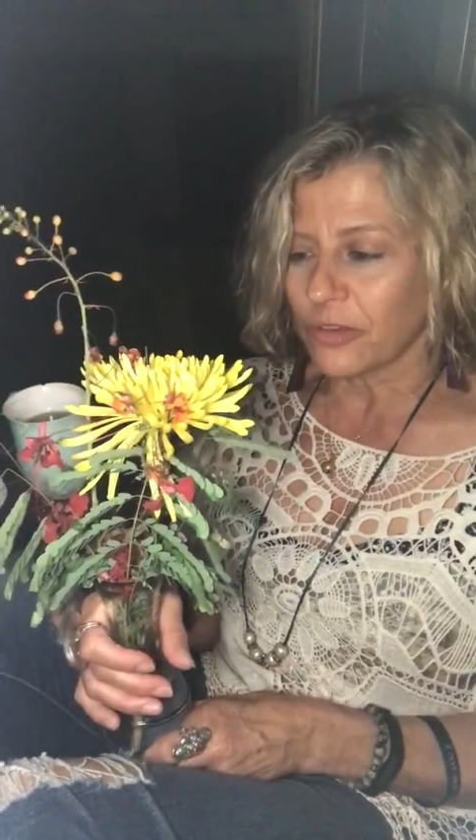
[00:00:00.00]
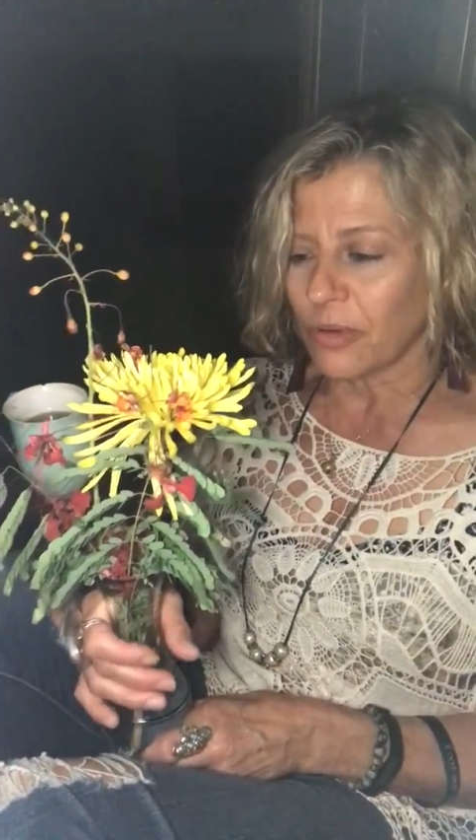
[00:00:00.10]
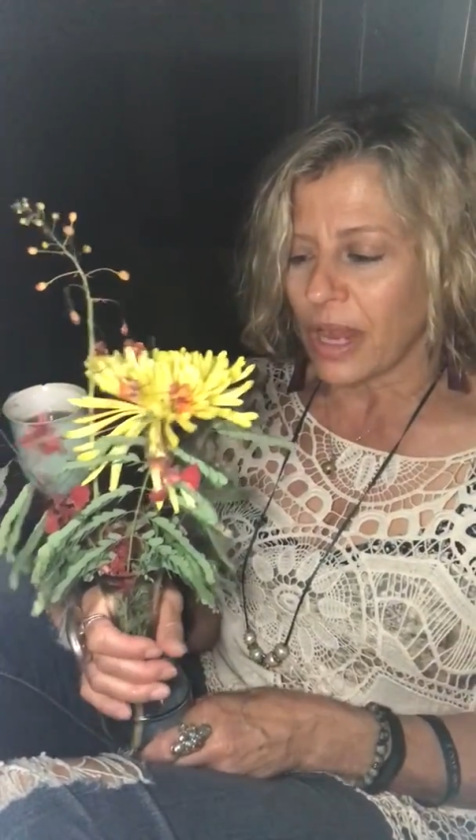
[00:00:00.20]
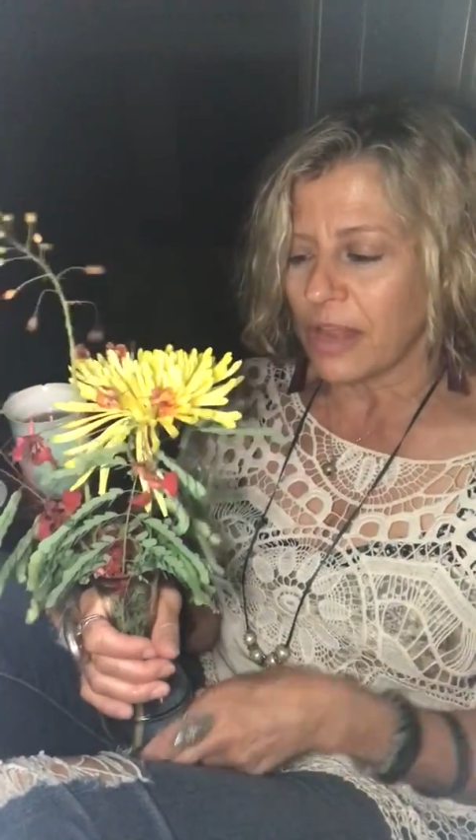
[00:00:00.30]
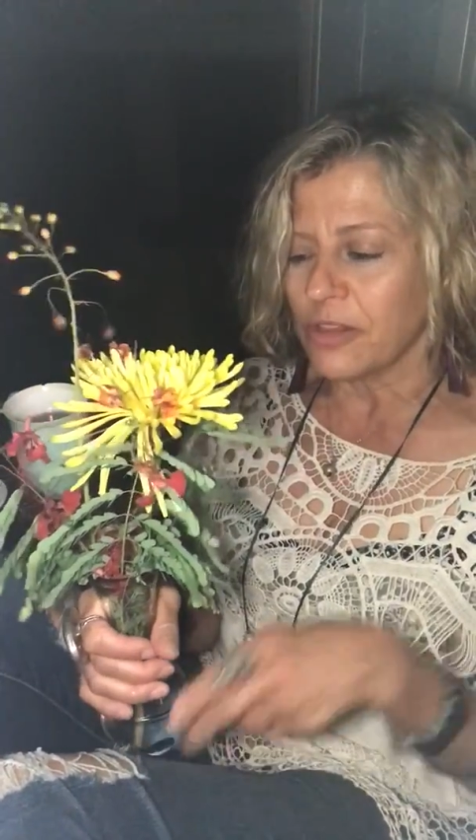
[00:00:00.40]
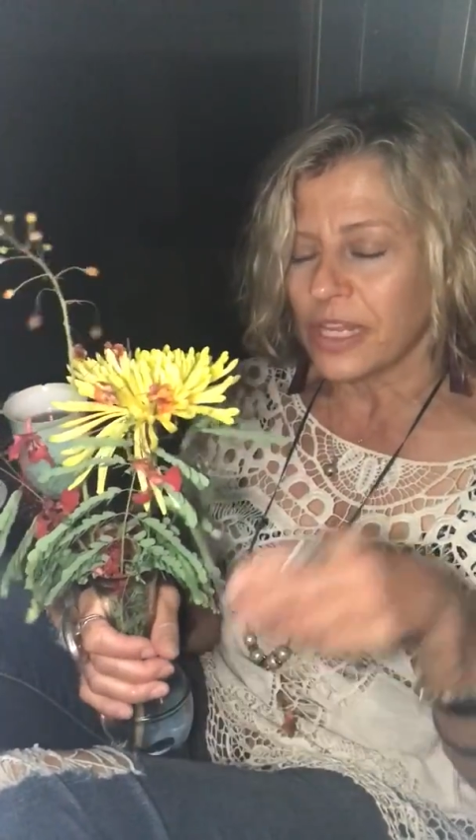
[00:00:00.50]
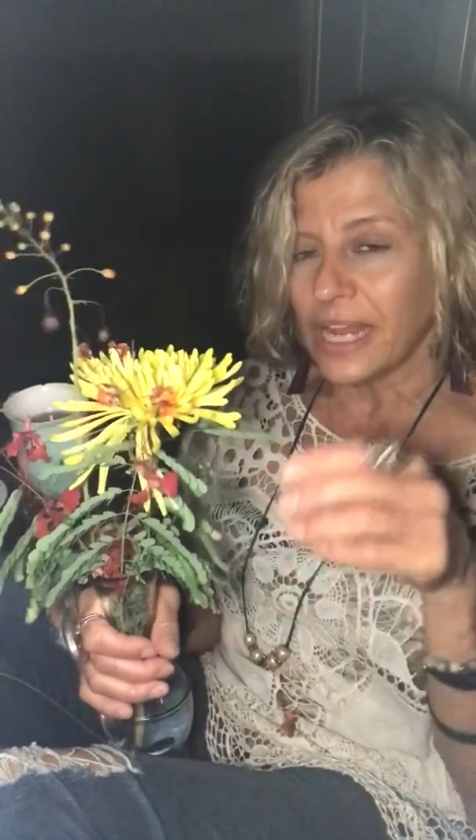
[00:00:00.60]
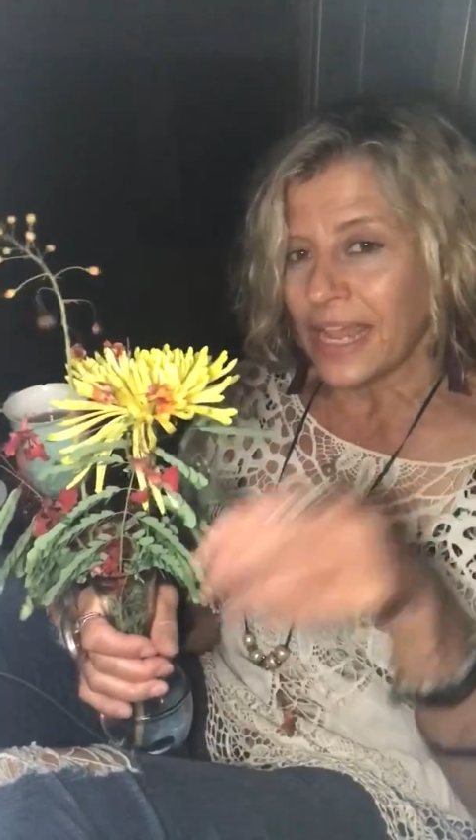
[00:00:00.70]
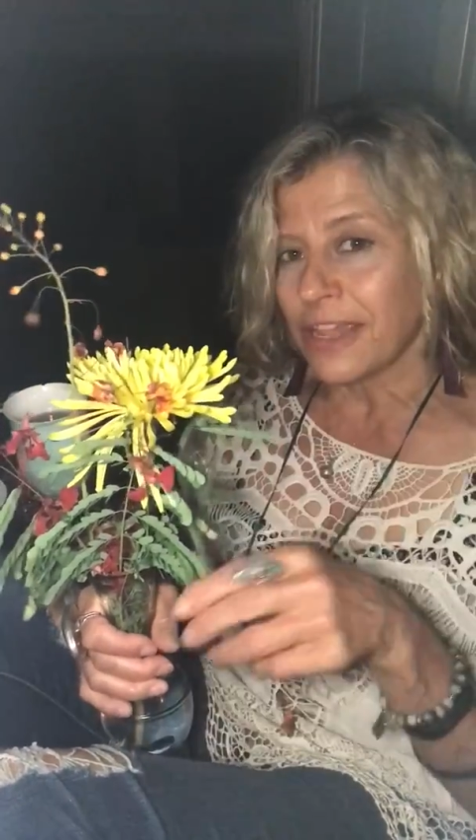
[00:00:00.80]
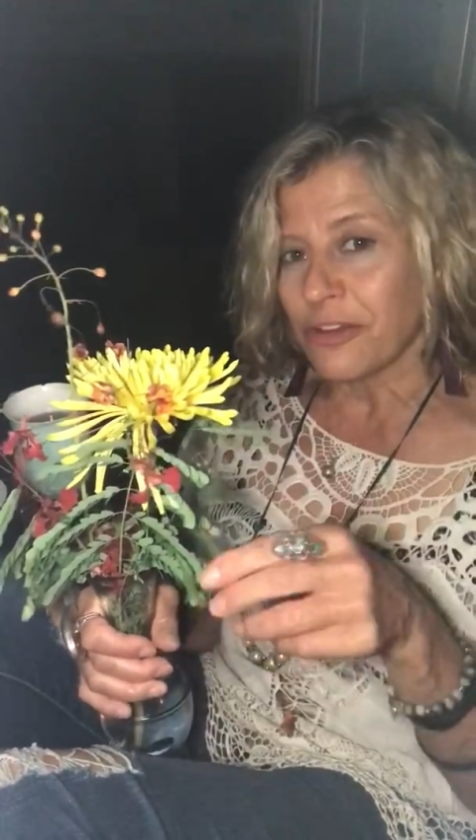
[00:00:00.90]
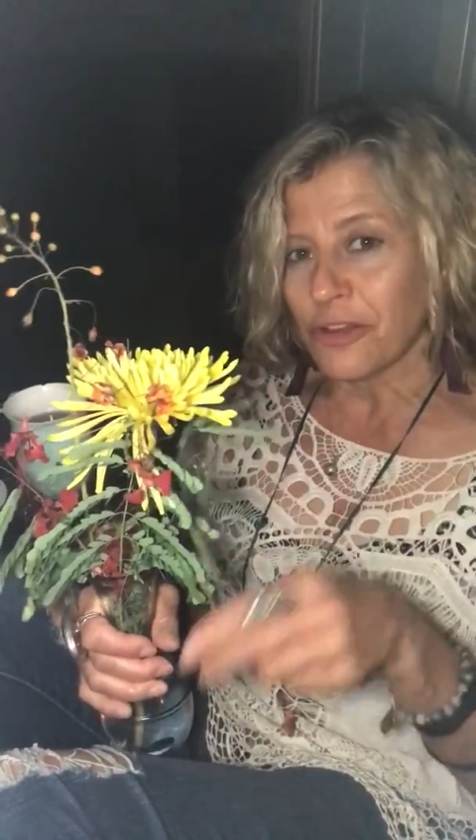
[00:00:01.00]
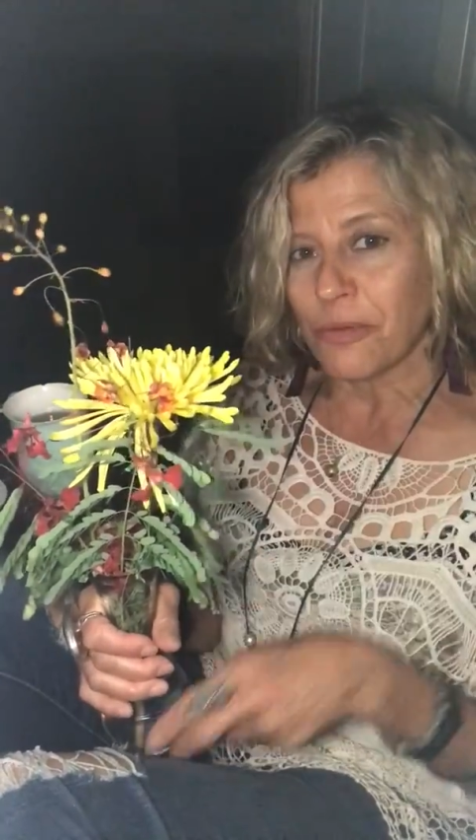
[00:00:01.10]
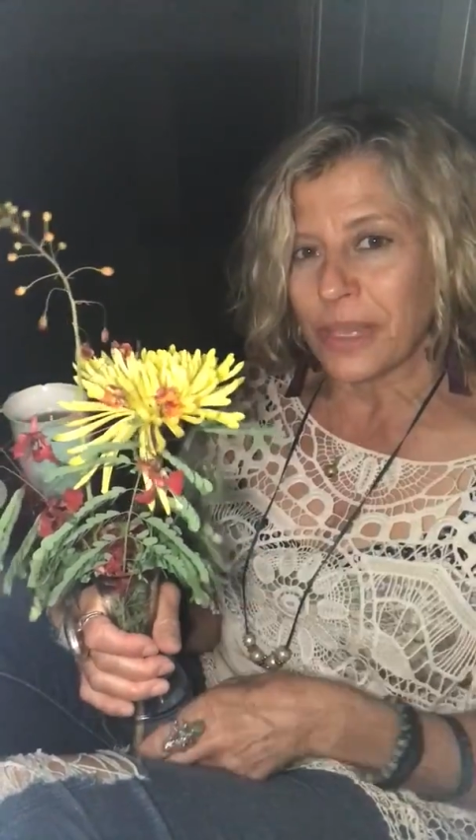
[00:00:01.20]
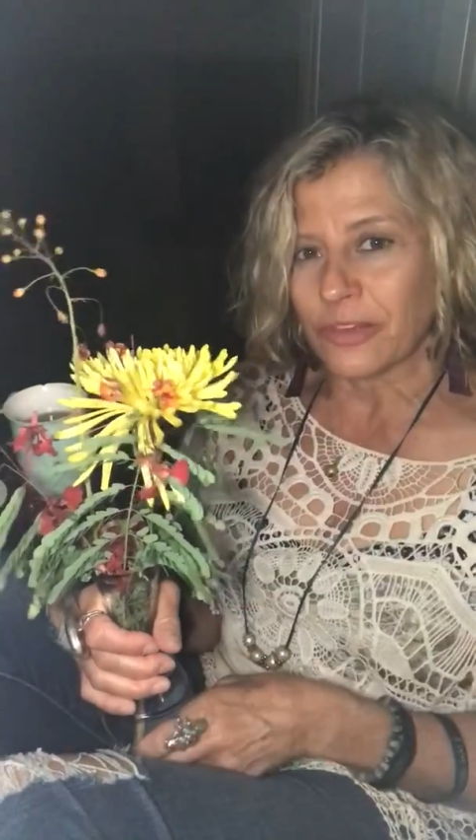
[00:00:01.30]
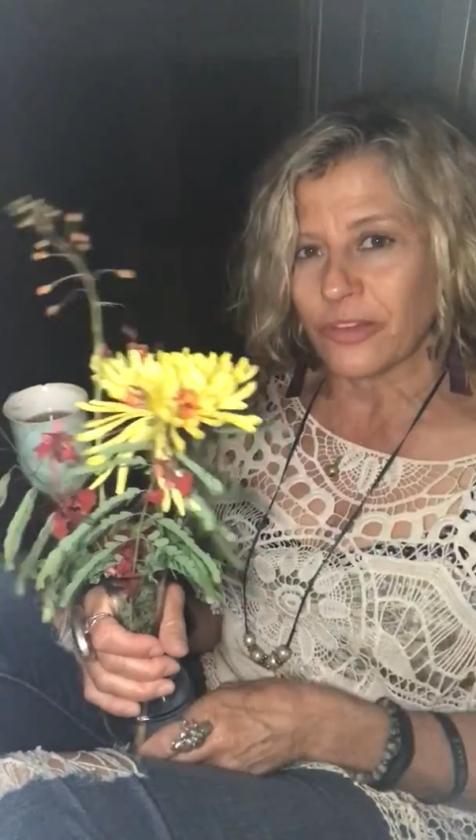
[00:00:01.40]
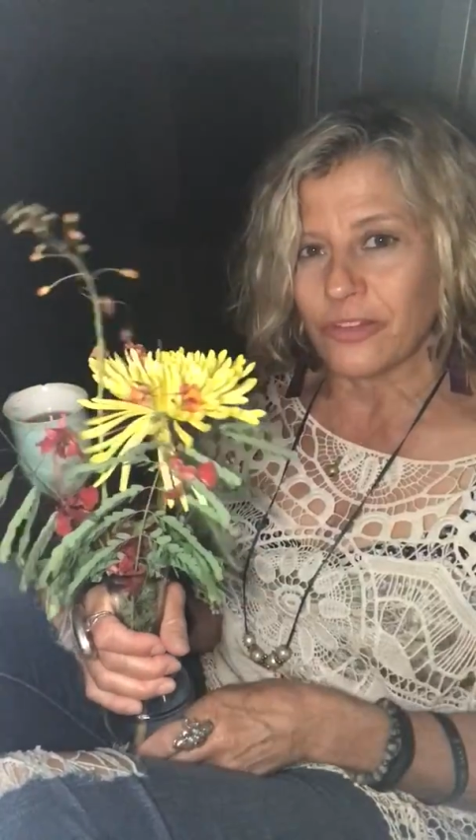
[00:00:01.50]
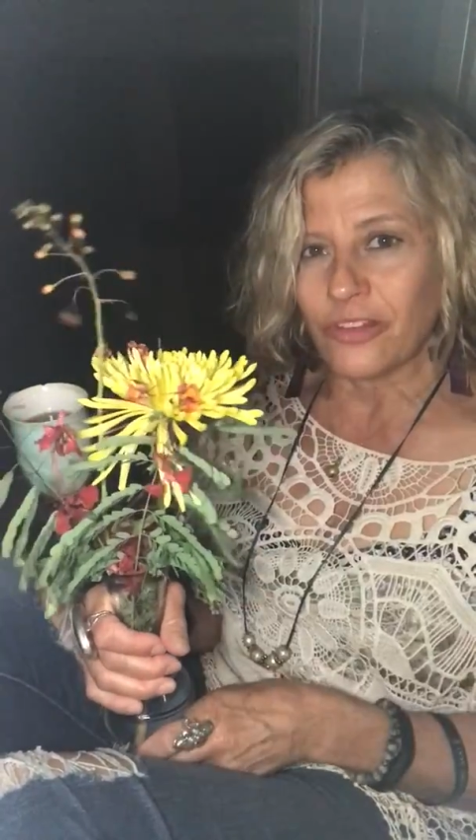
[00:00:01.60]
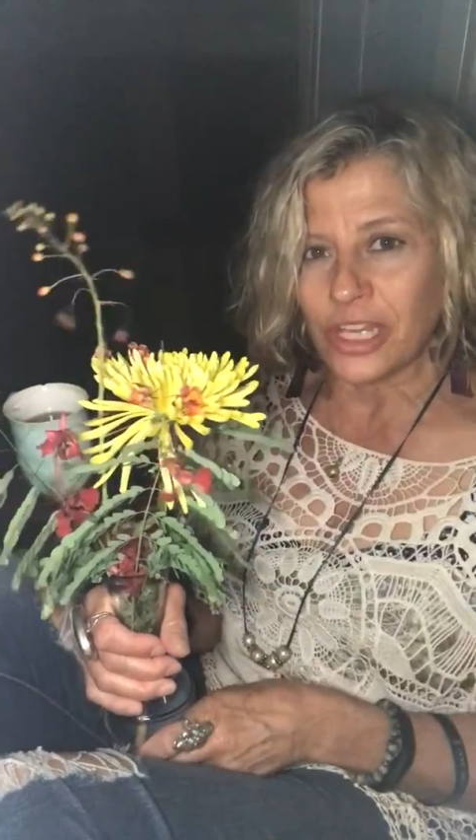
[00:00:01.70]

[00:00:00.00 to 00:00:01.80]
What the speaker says: or how you can anchor your message